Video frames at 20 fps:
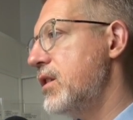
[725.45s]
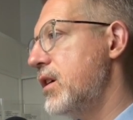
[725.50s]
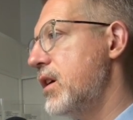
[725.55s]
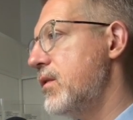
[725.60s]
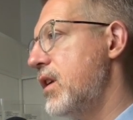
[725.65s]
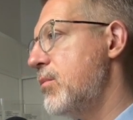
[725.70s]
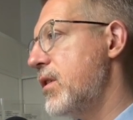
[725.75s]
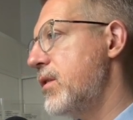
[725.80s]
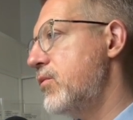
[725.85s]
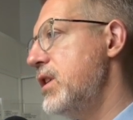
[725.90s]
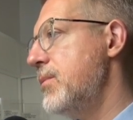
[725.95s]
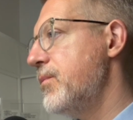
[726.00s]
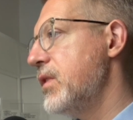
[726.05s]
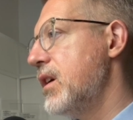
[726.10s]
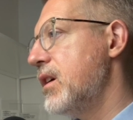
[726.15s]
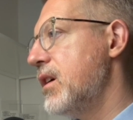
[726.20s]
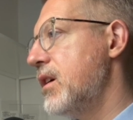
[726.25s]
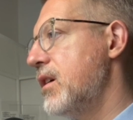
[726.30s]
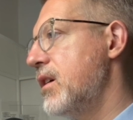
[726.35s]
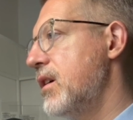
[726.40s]
Yeah, and they
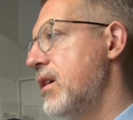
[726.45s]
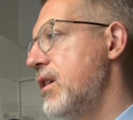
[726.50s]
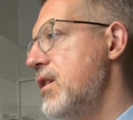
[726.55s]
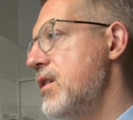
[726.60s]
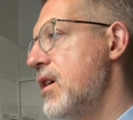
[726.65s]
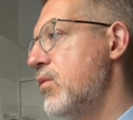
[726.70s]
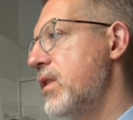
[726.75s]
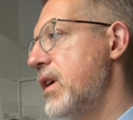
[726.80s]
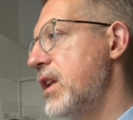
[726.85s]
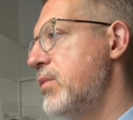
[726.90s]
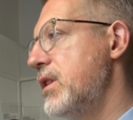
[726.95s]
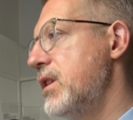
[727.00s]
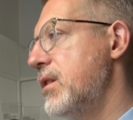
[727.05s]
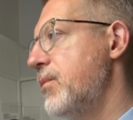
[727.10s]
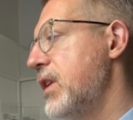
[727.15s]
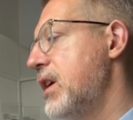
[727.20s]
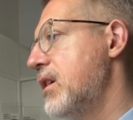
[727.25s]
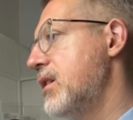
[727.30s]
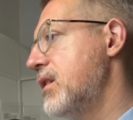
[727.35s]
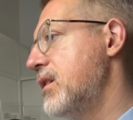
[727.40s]
mentioned a tool called
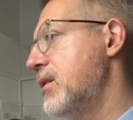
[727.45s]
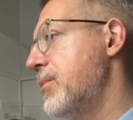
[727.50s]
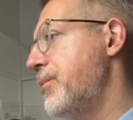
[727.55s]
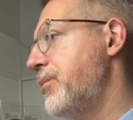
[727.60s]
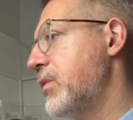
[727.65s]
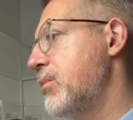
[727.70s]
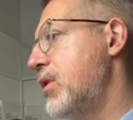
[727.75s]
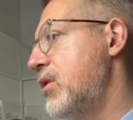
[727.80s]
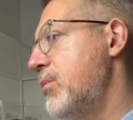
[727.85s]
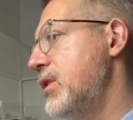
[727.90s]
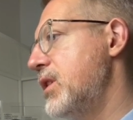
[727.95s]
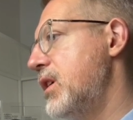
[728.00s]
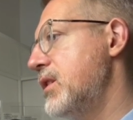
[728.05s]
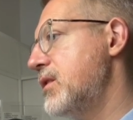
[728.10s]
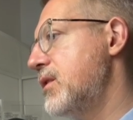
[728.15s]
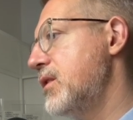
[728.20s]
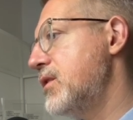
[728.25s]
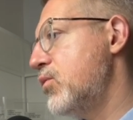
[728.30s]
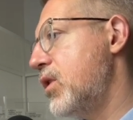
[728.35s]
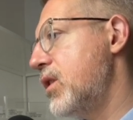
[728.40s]
Perplexity AI,
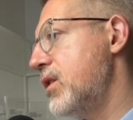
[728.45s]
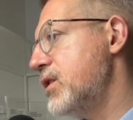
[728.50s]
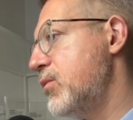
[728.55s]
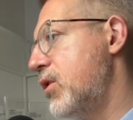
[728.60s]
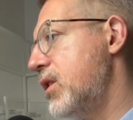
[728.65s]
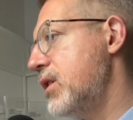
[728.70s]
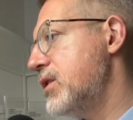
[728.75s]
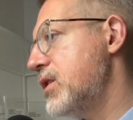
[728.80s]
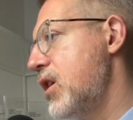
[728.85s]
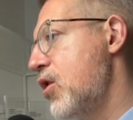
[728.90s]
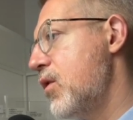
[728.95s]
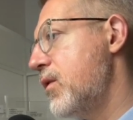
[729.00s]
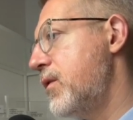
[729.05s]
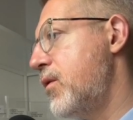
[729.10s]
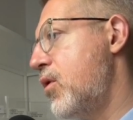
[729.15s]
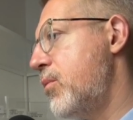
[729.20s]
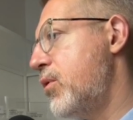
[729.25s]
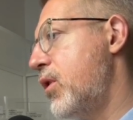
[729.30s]
which is really good for that.